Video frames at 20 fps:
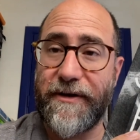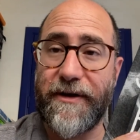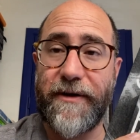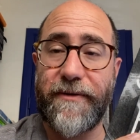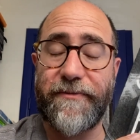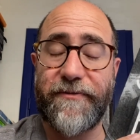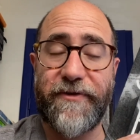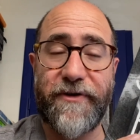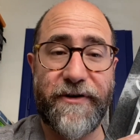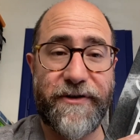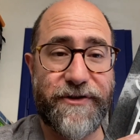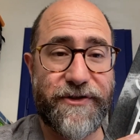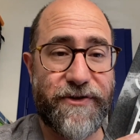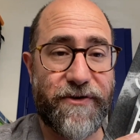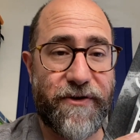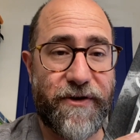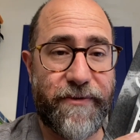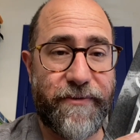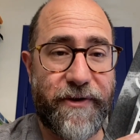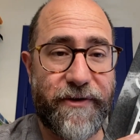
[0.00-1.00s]
I'm very
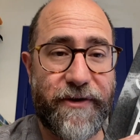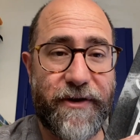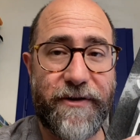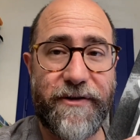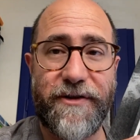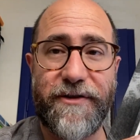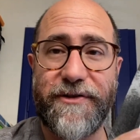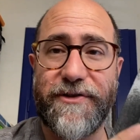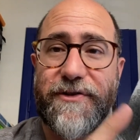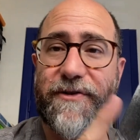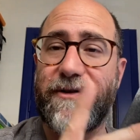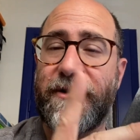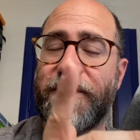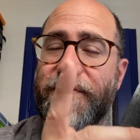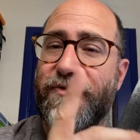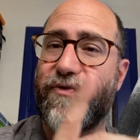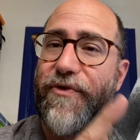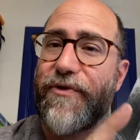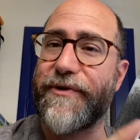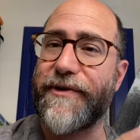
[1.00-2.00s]
sorry about that. The surname
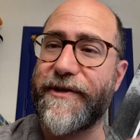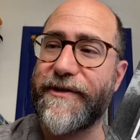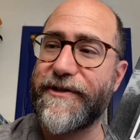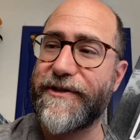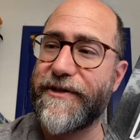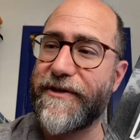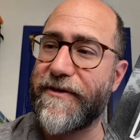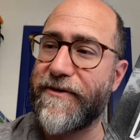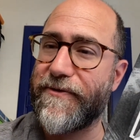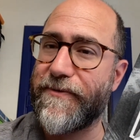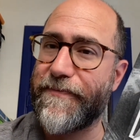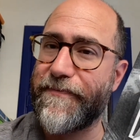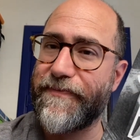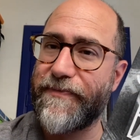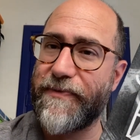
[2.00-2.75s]
is Volnich, though.